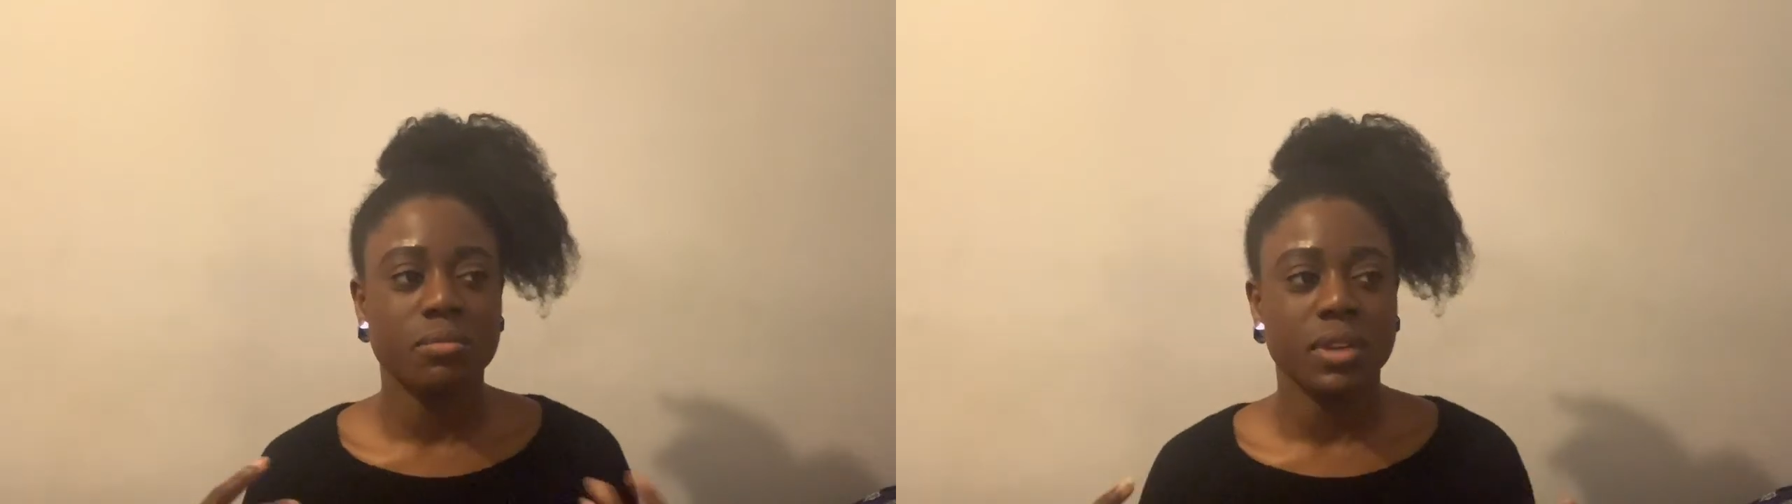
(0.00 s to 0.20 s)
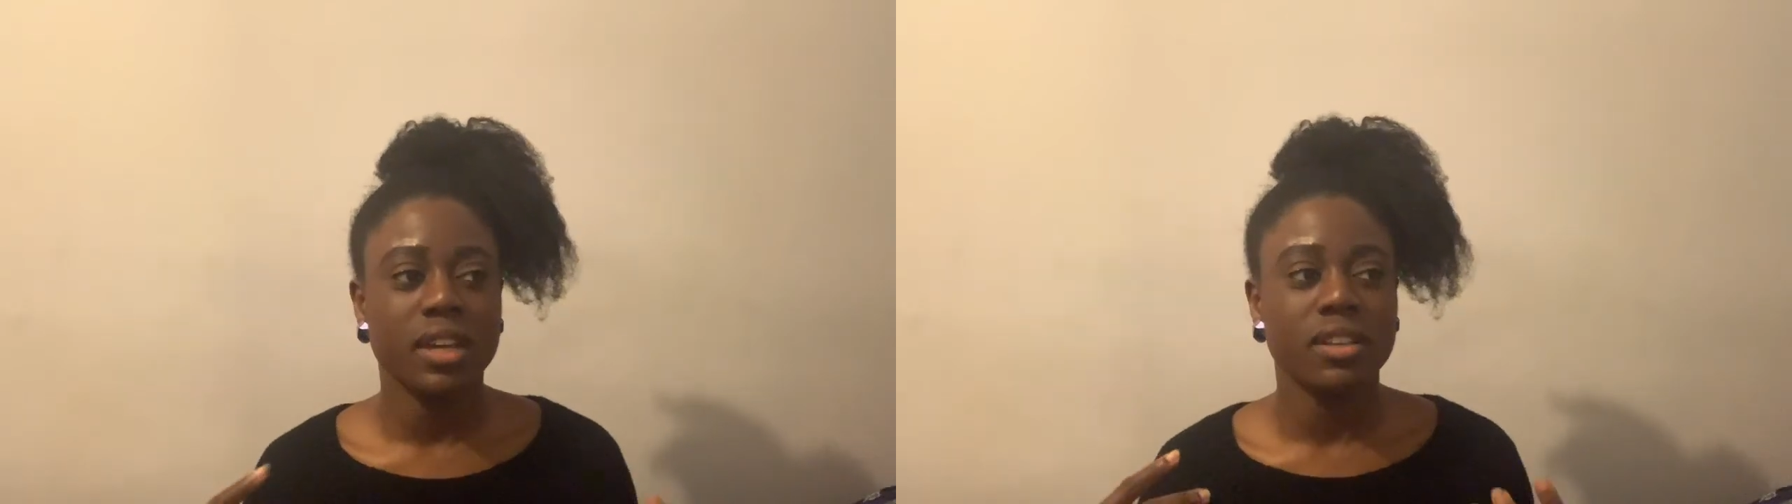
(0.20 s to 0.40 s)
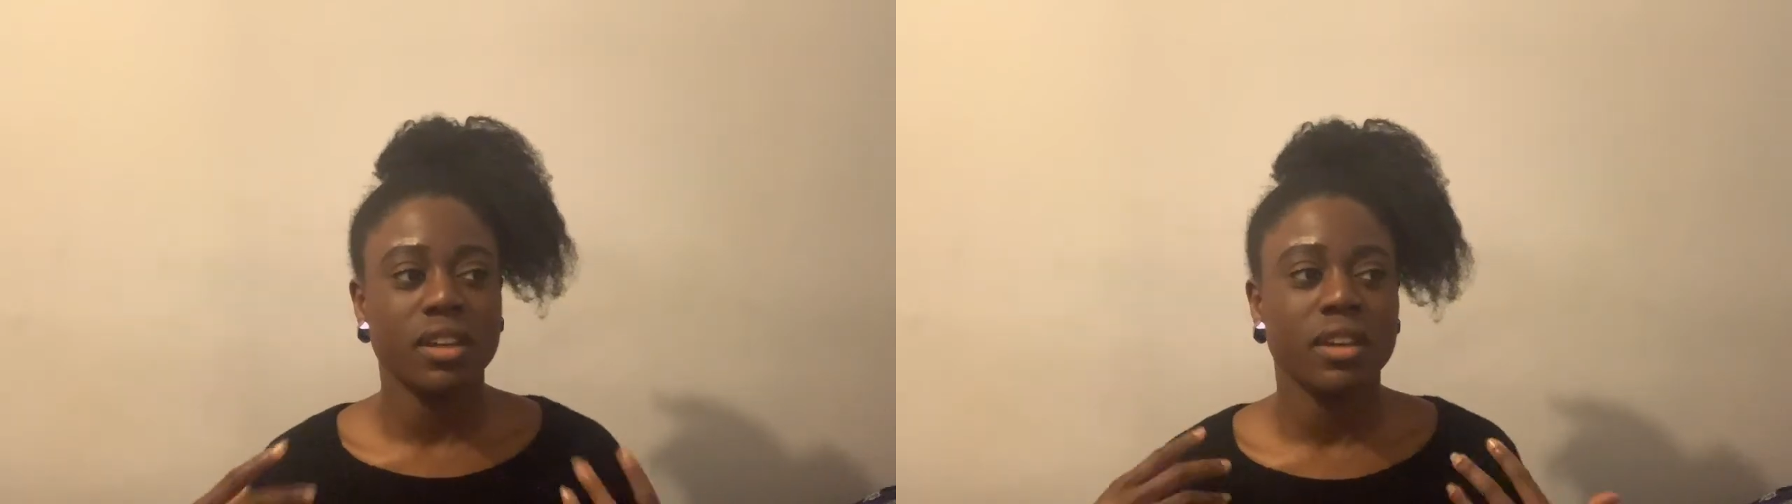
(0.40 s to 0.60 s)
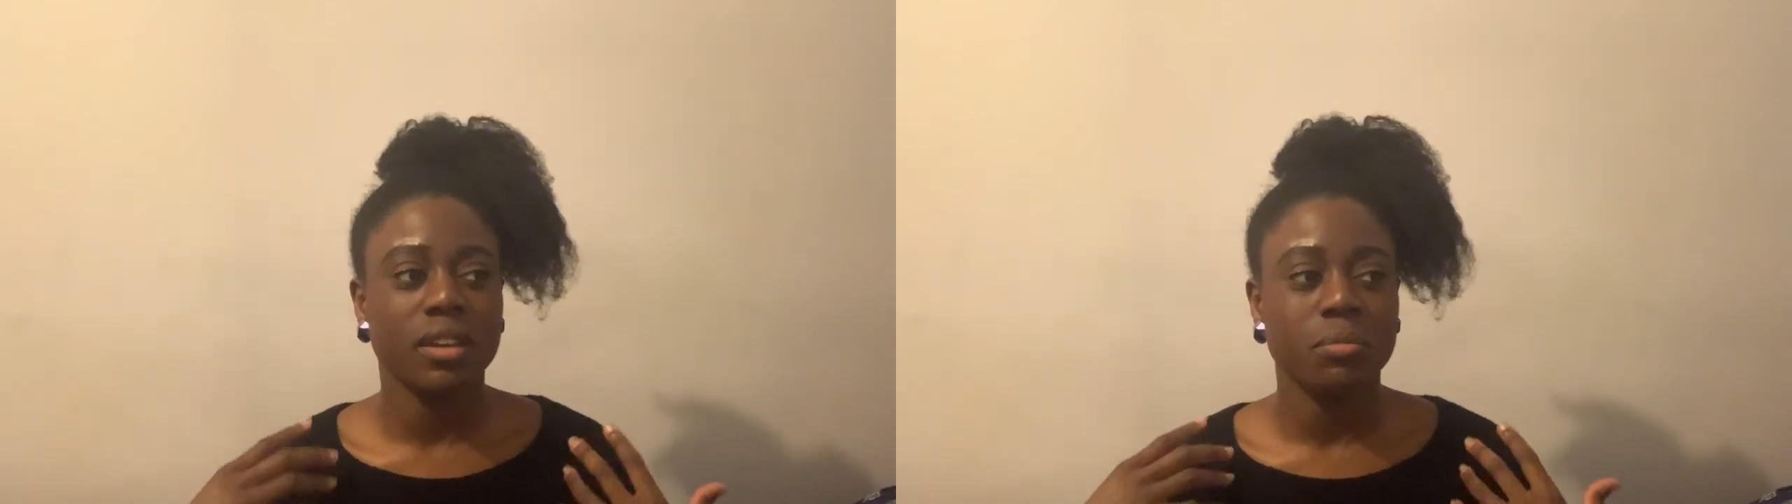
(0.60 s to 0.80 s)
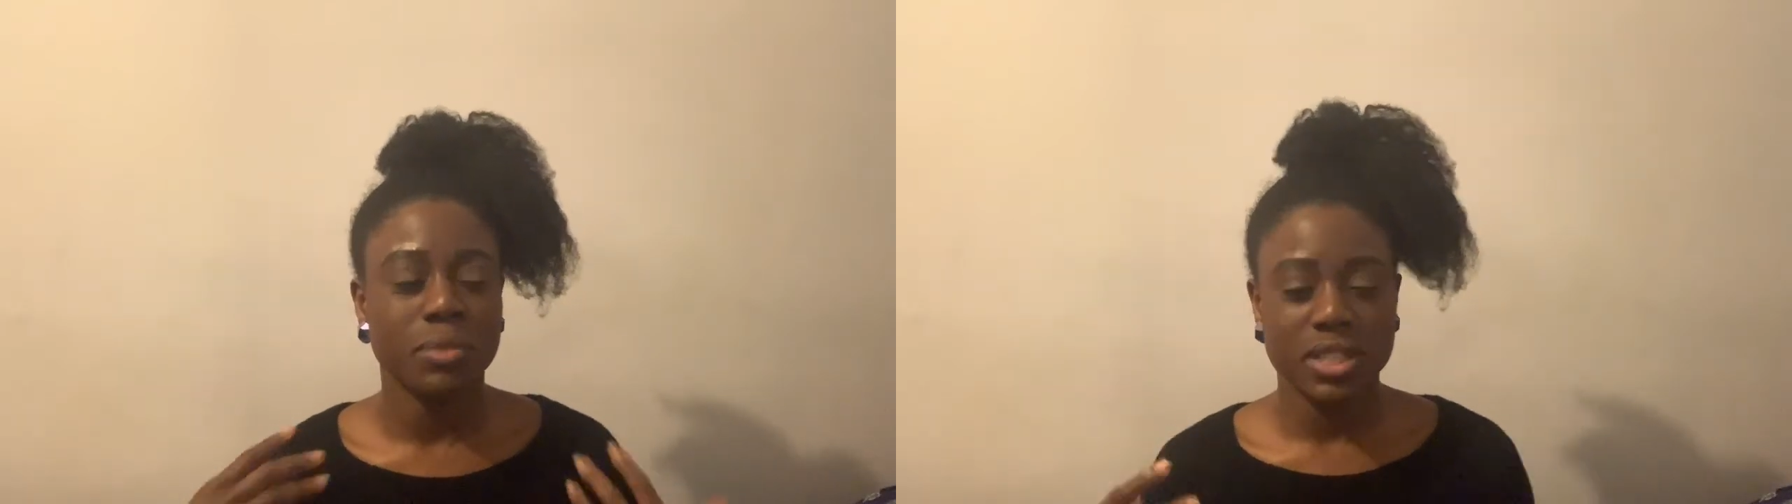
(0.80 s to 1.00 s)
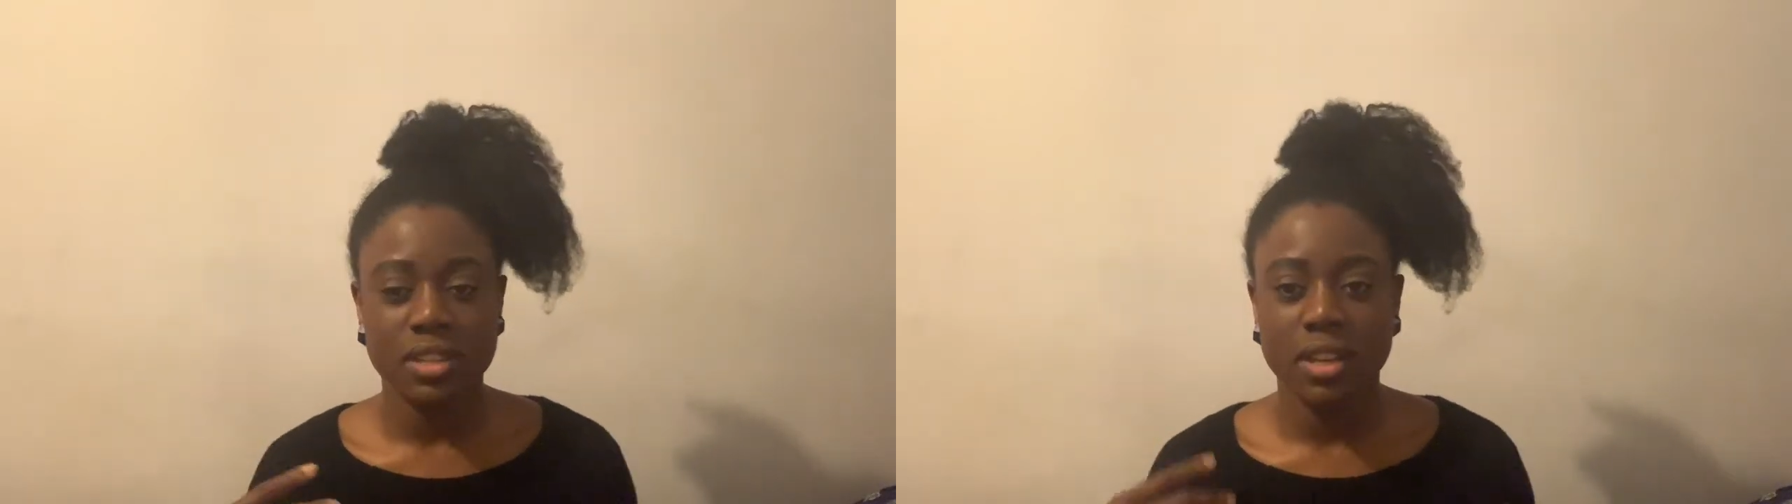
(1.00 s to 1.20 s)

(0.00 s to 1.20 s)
I'm gaining better